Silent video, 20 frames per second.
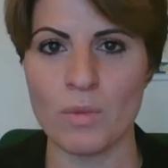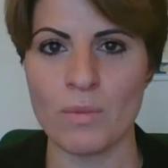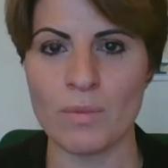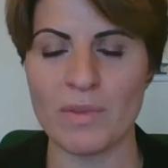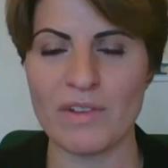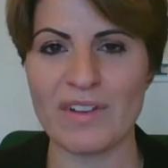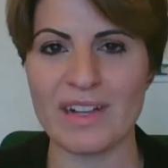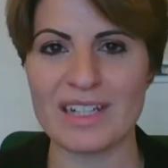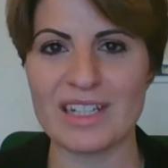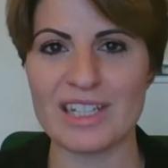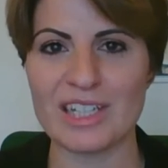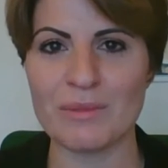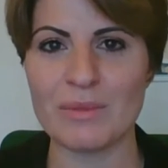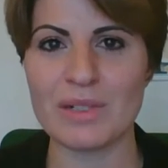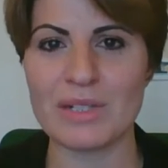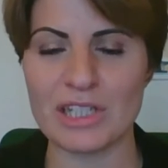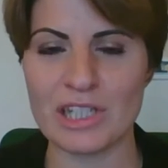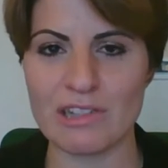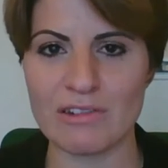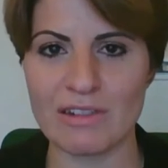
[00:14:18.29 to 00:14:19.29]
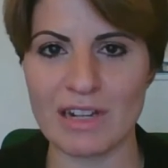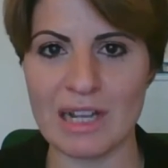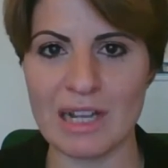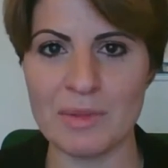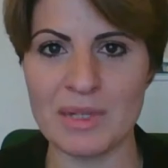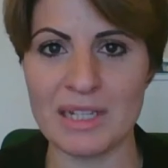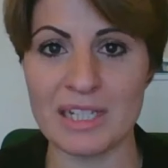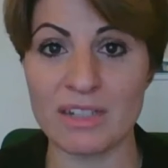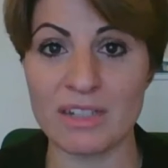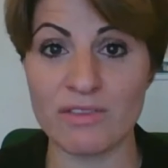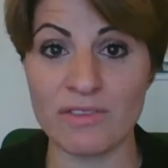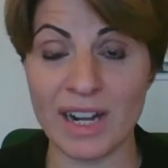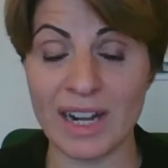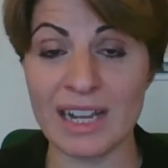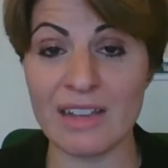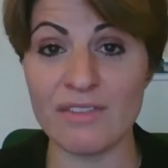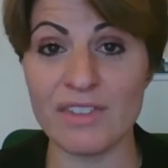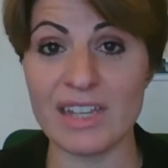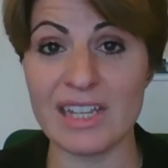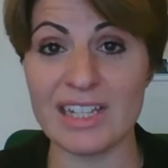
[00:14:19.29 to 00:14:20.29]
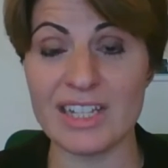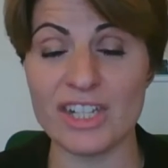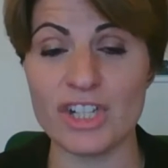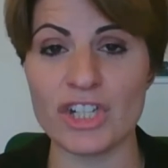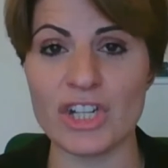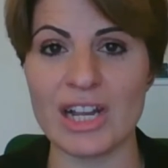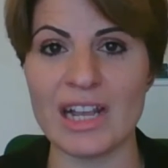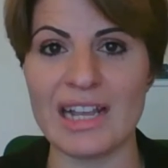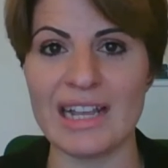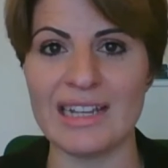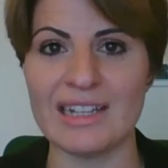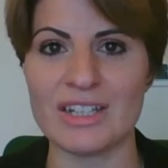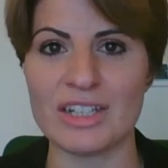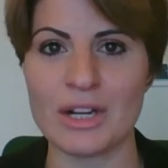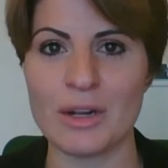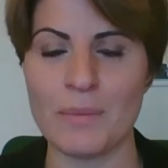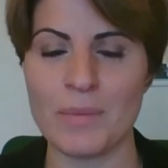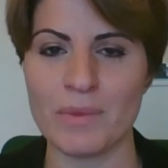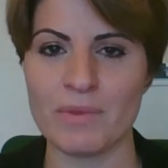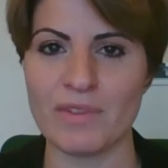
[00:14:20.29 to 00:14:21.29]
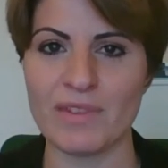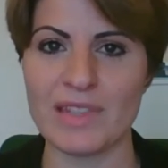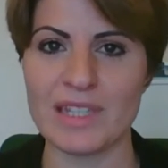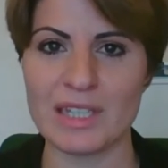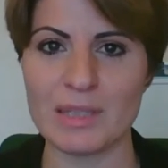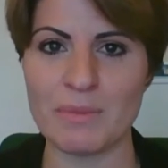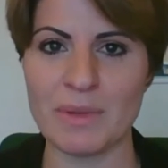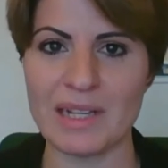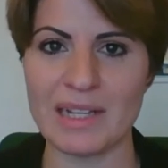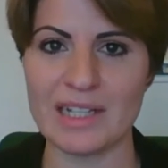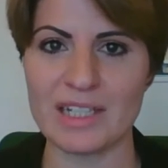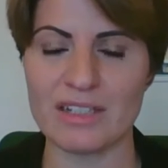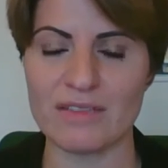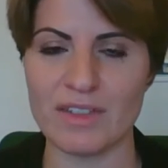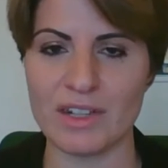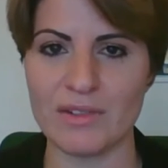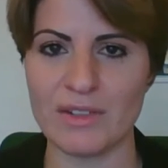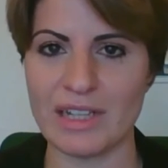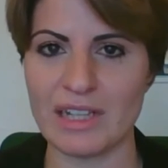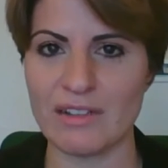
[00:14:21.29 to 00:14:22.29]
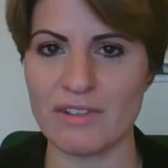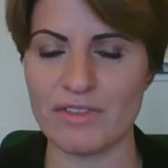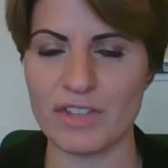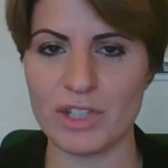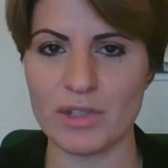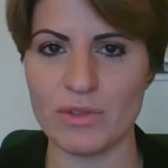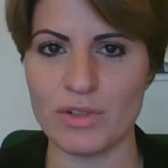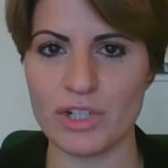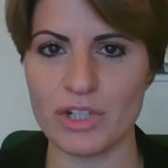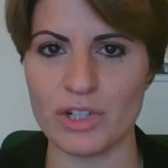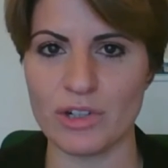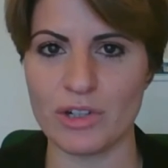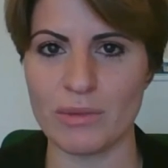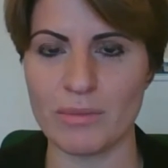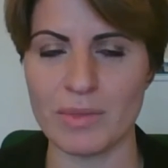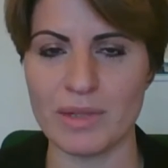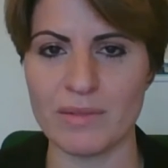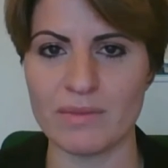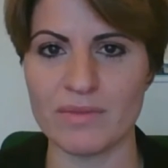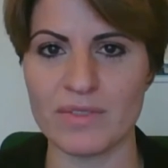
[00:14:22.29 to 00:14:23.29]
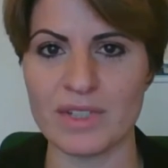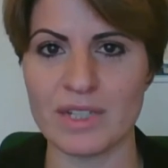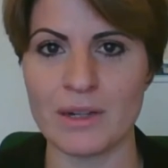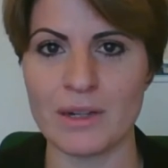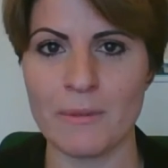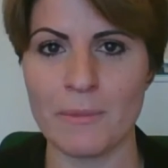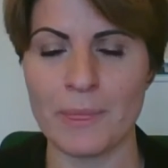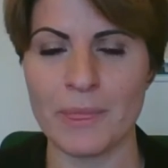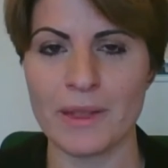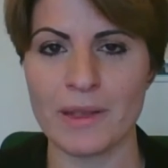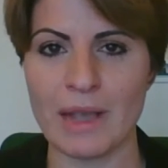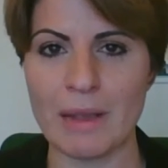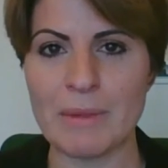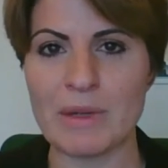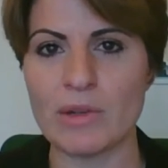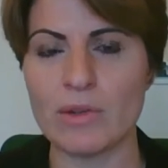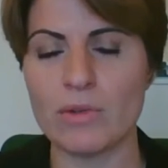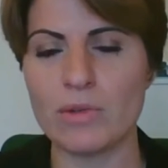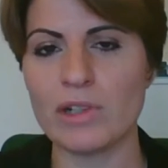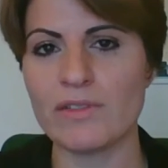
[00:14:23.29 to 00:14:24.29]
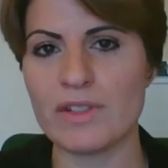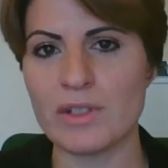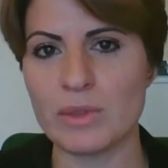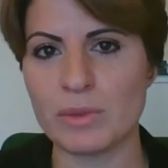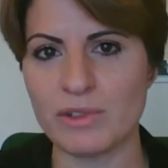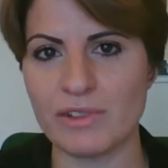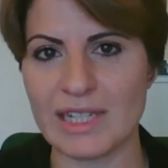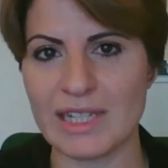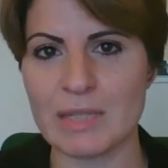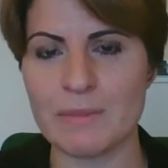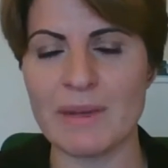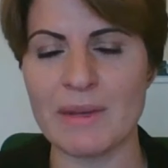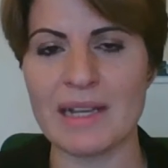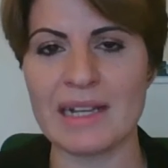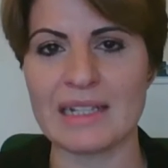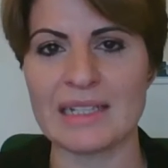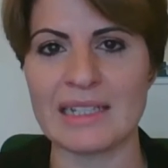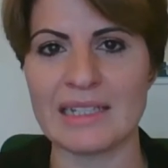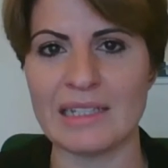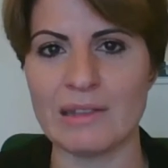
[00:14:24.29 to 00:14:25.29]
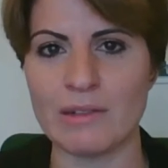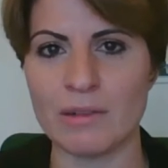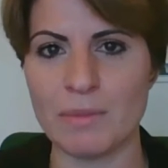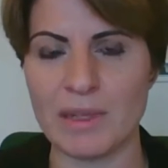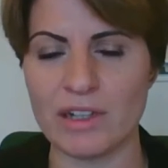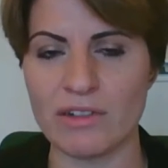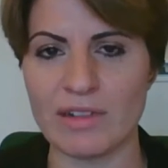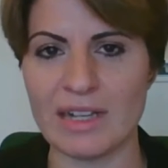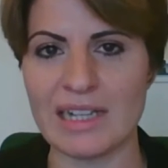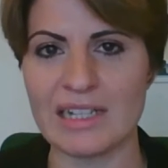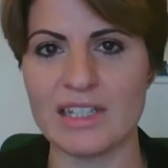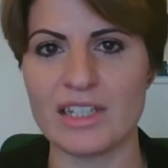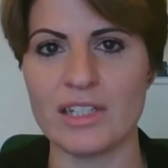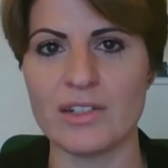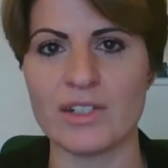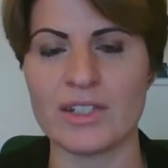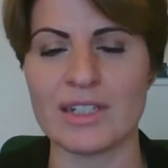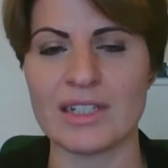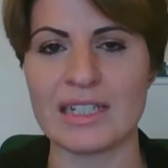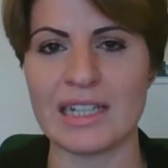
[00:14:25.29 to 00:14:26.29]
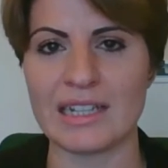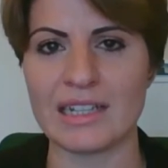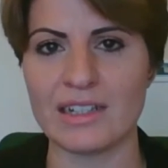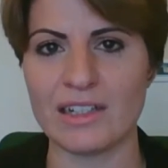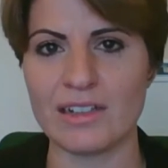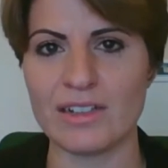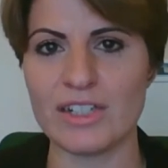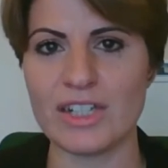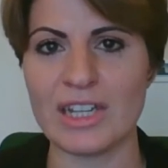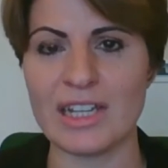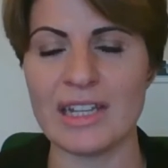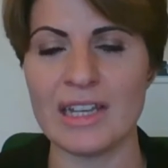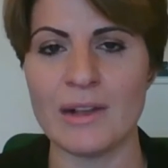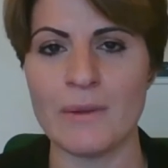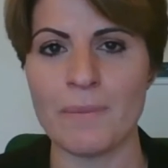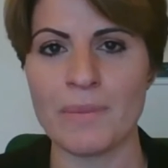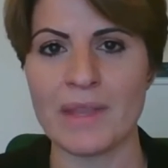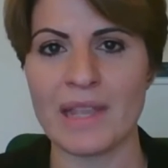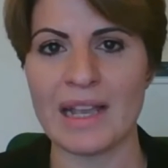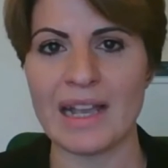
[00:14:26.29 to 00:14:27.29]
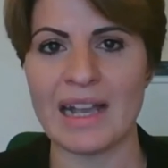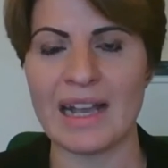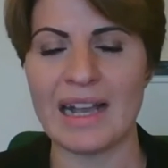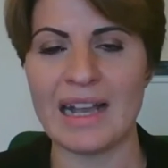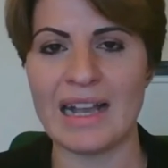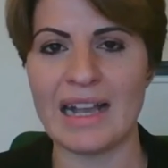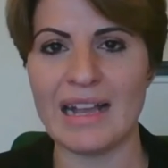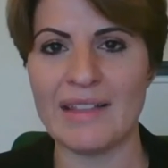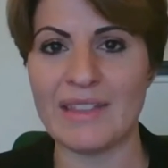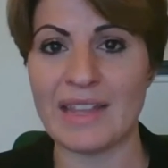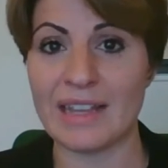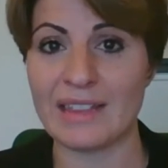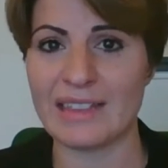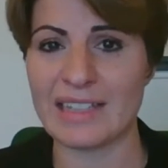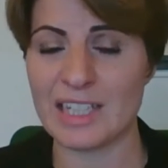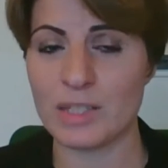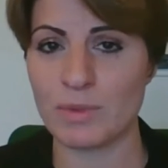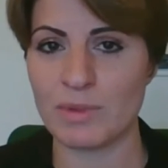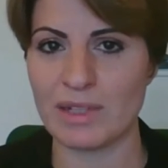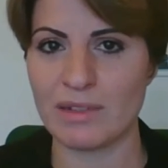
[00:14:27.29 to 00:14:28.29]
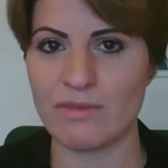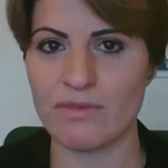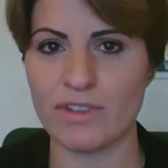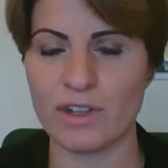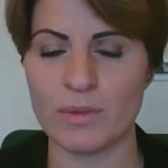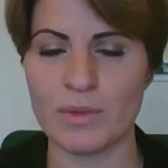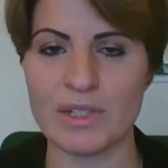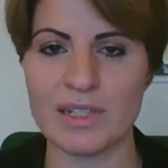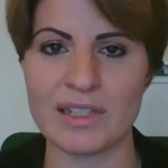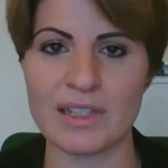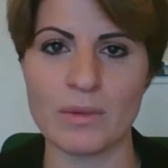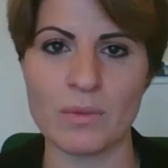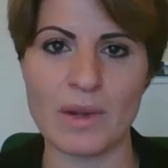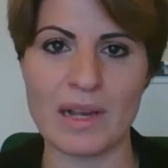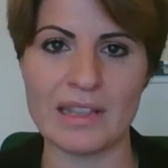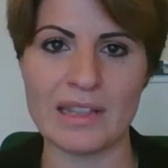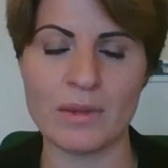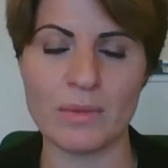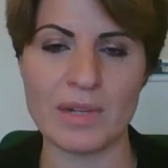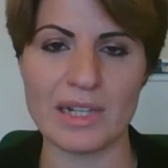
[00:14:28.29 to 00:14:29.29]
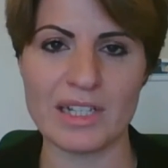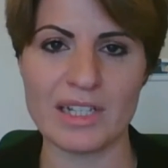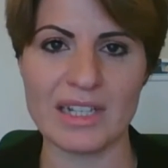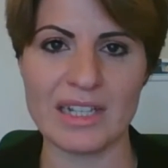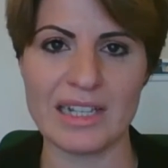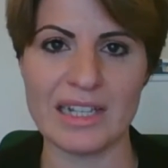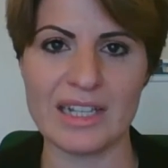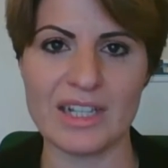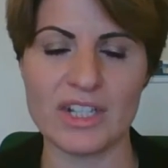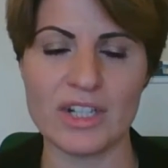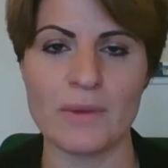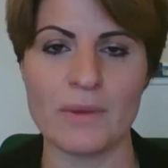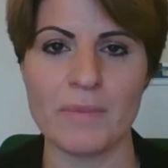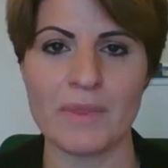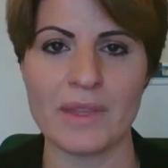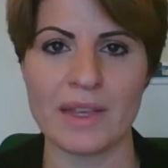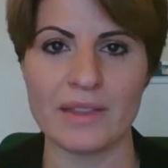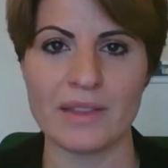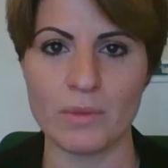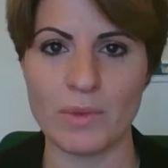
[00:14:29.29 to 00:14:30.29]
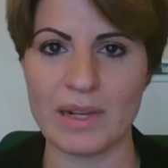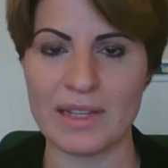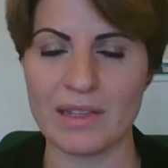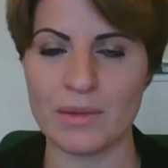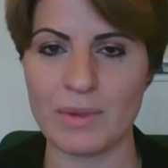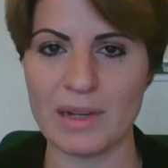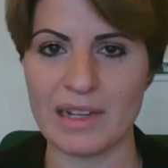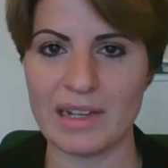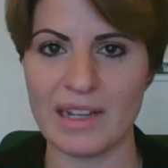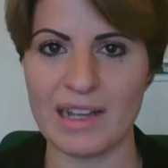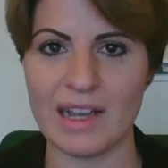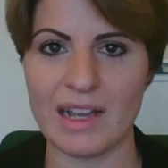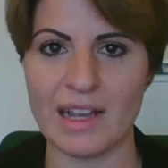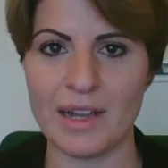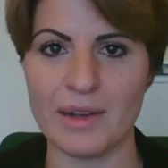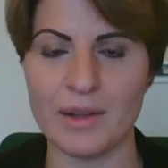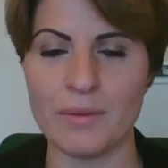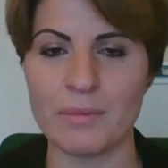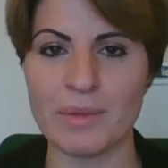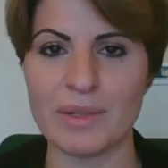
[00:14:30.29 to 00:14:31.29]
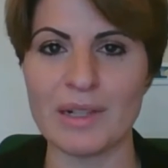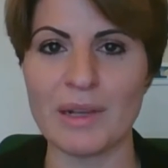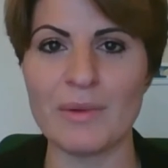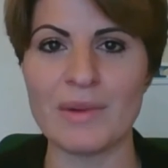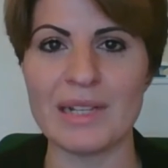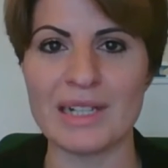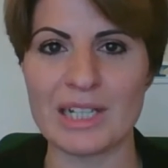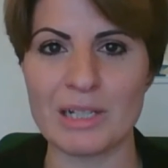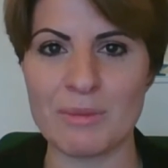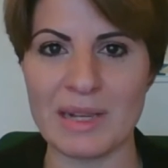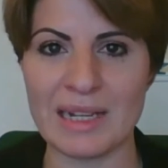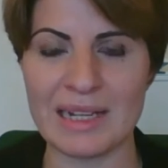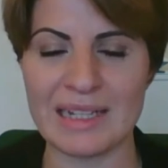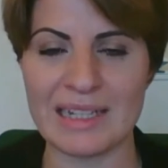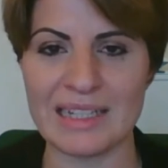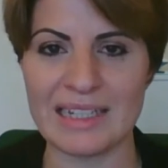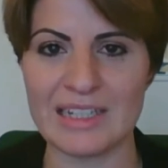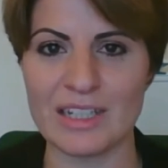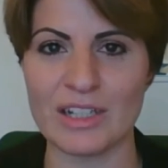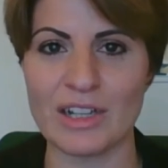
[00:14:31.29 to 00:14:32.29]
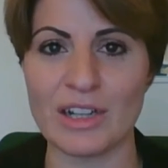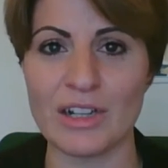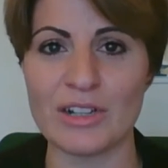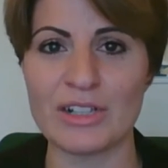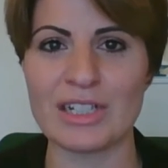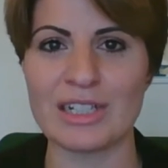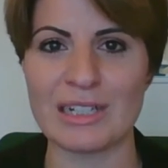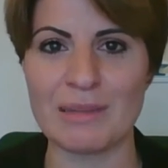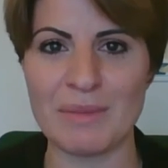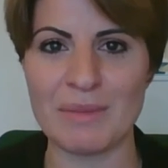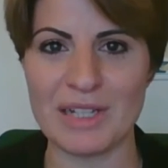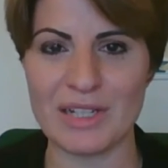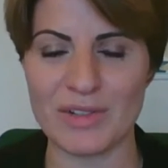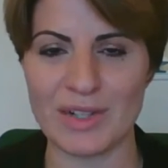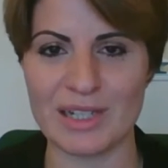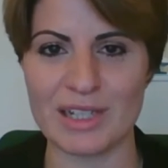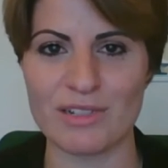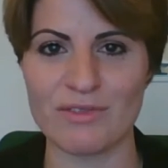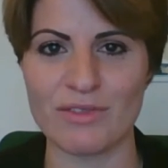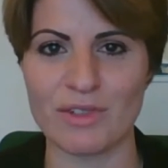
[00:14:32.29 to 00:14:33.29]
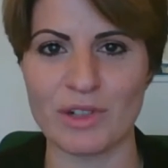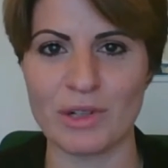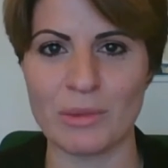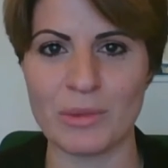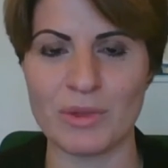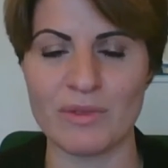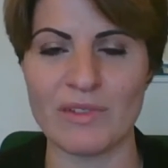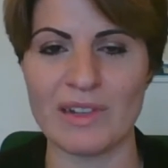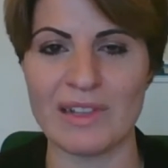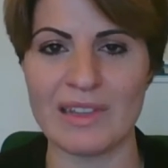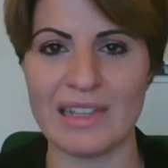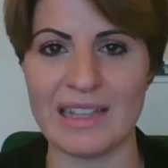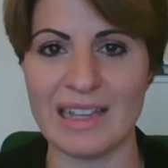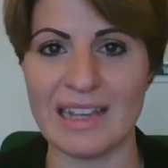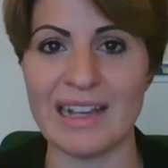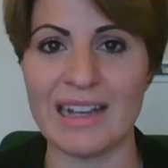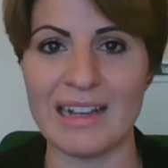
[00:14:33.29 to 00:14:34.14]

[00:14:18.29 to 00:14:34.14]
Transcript: We've had someone describe it as 5 years change within the space of only a few short months. I mean, all of us were expecting there would be greater use of technology and that this would influence the way that we teach and the way that we learn, but no one expected it to utterly be transformed within,